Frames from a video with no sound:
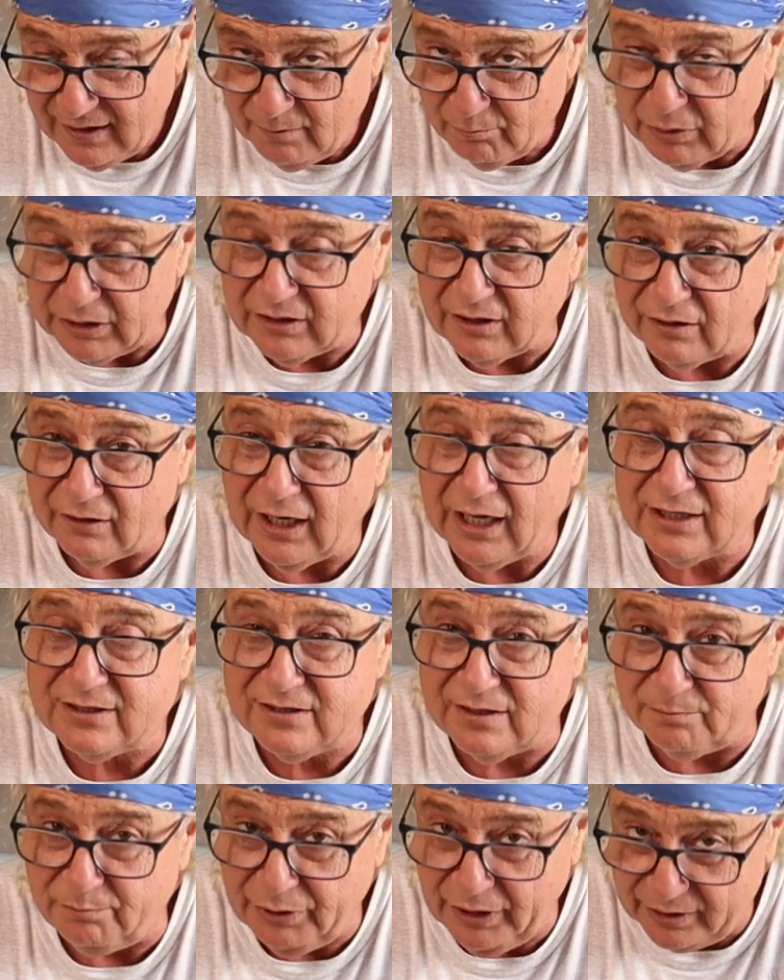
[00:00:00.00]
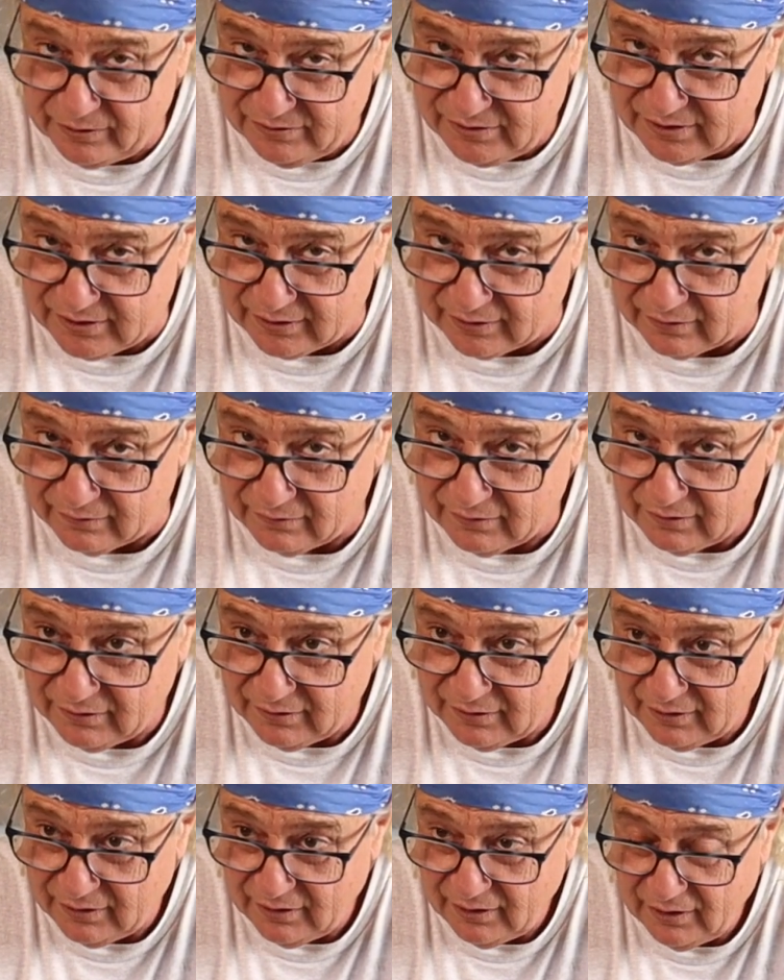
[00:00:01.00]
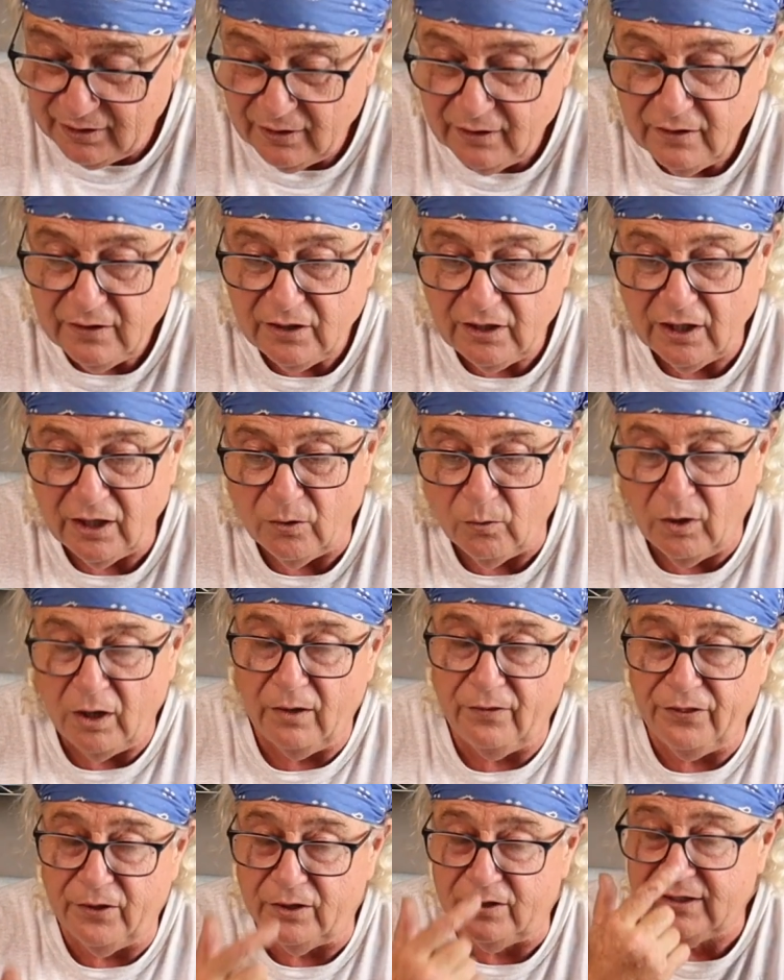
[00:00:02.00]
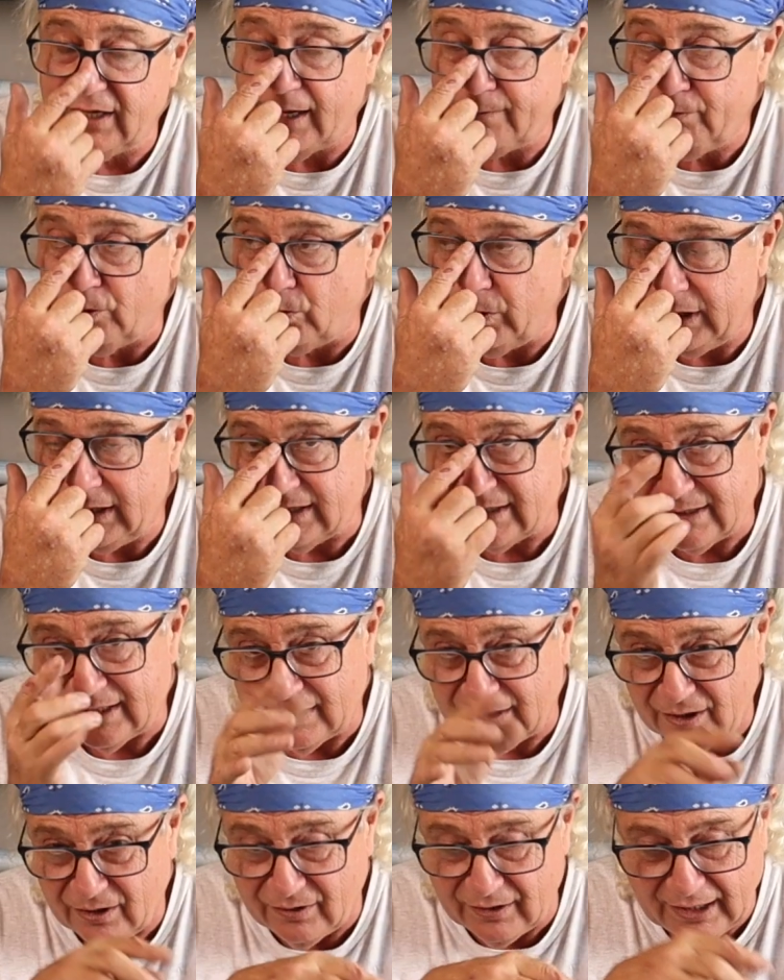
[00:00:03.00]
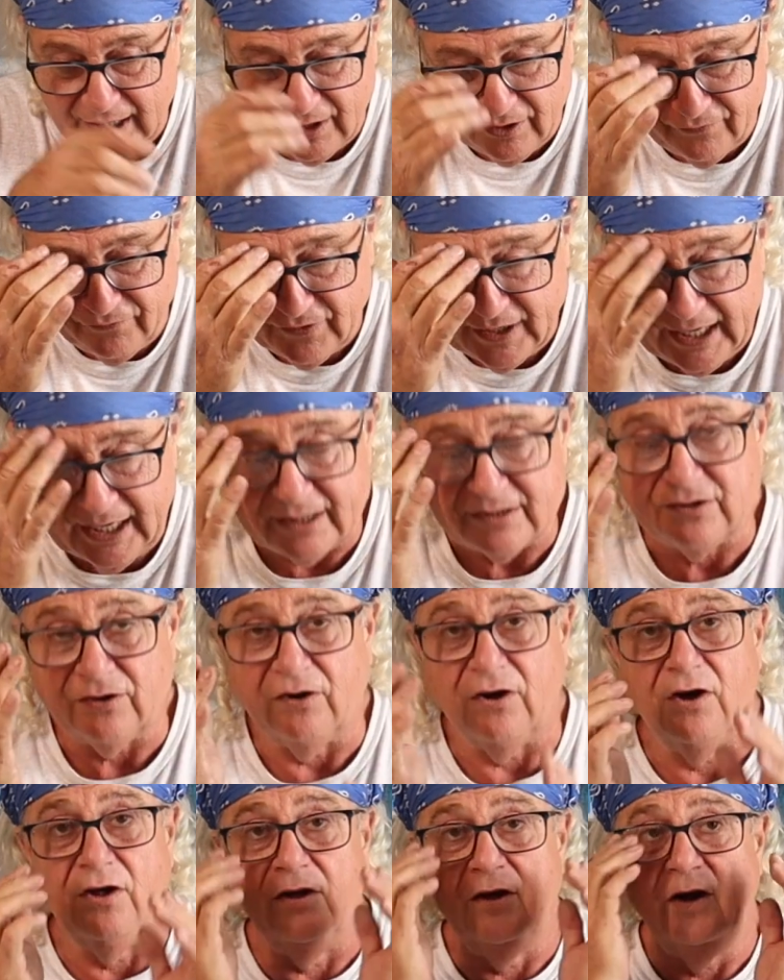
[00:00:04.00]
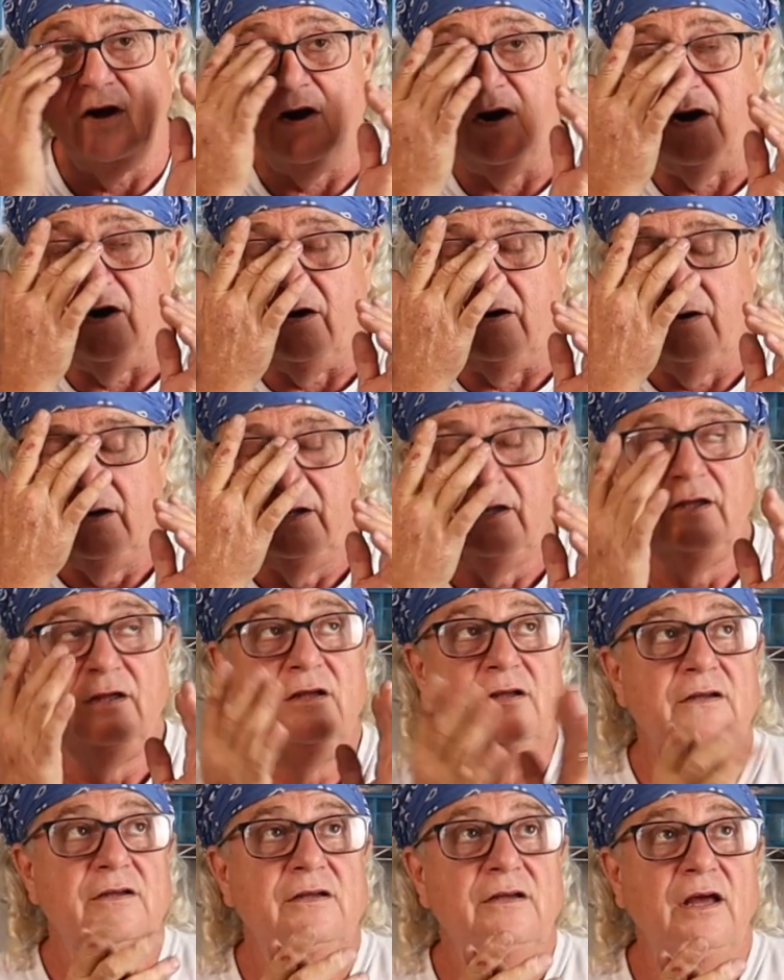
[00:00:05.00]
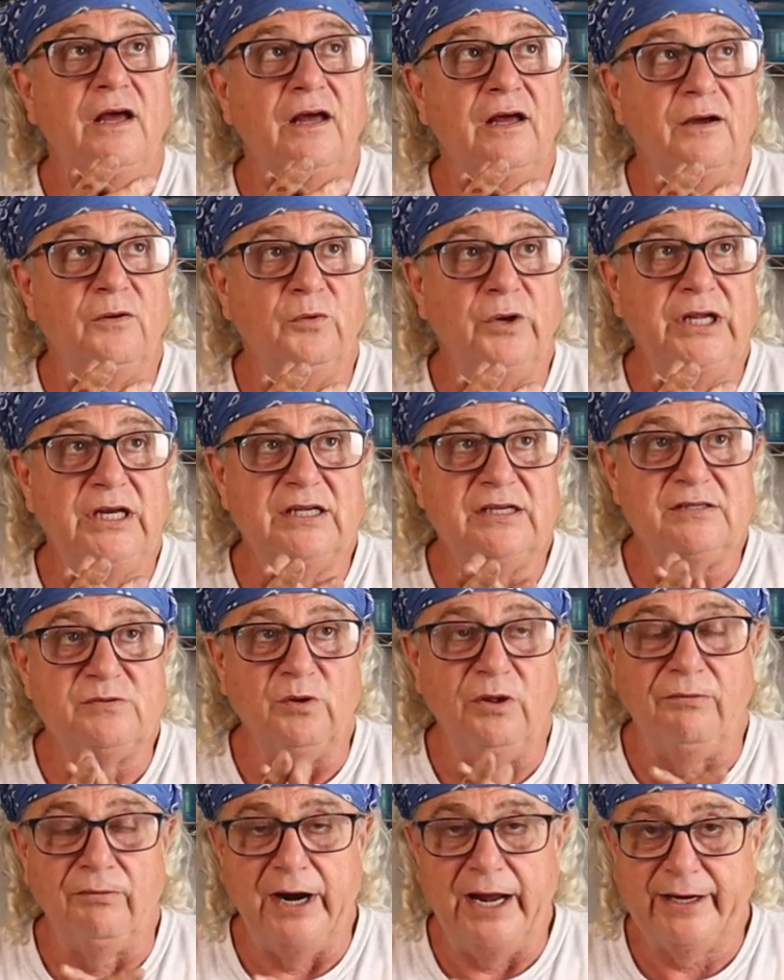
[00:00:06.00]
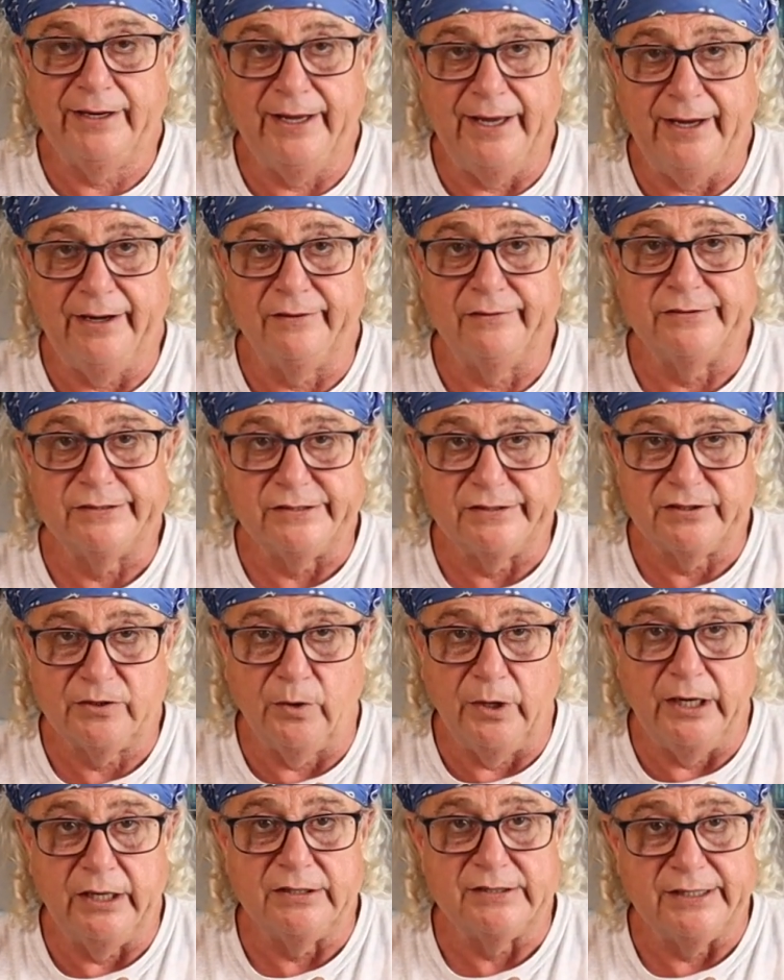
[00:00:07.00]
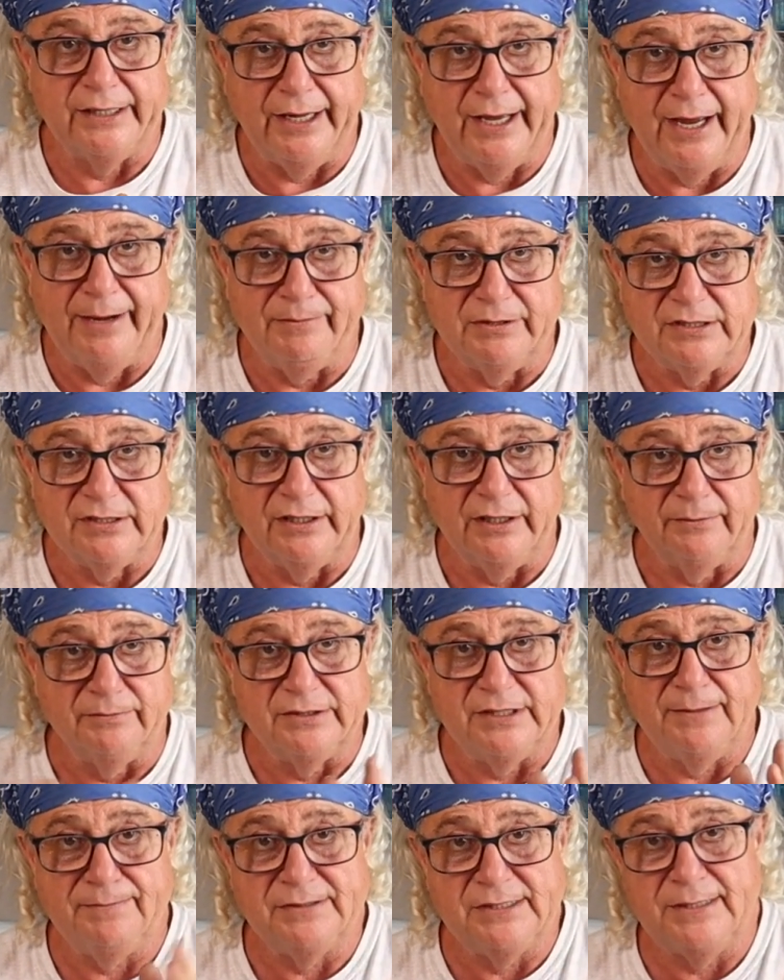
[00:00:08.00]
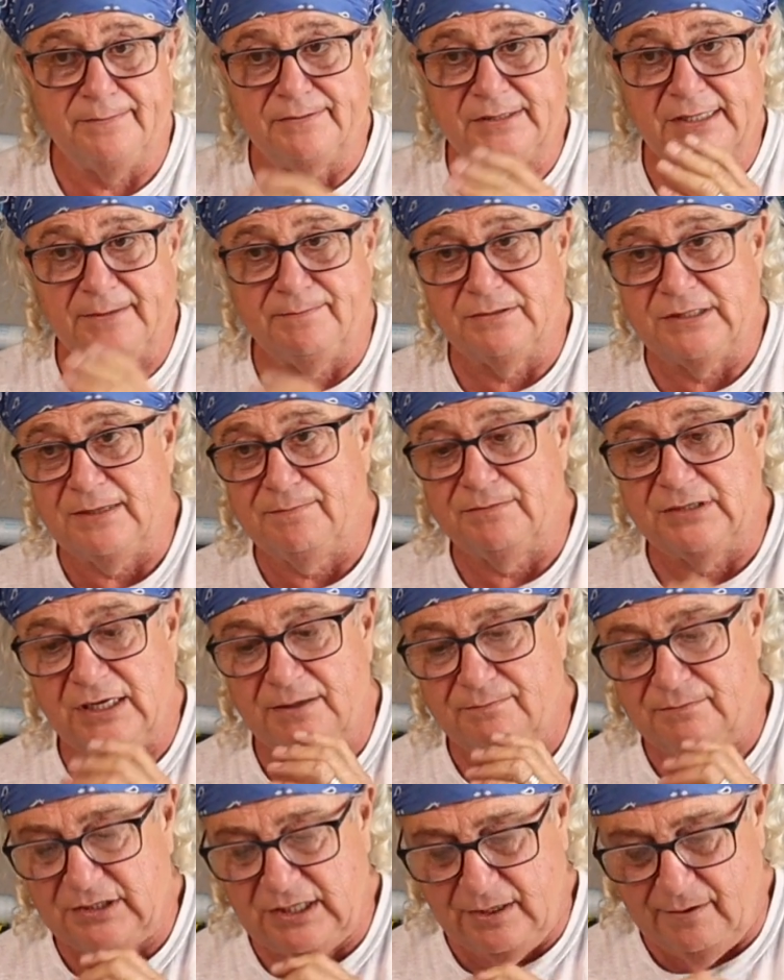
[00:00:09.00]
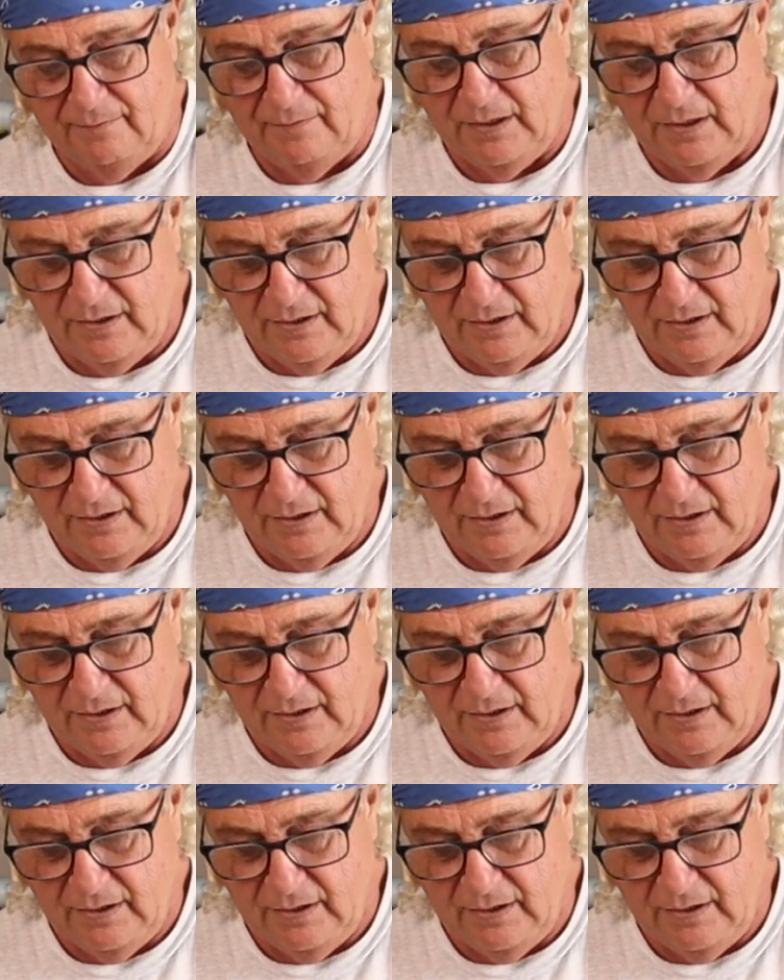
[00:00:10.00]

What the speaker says: but they're not supposed to. You know what? The type of windows that go together fast are windows with rectangles and squares and diamonds in them. Zip, zip, zip, zip, zip, zip.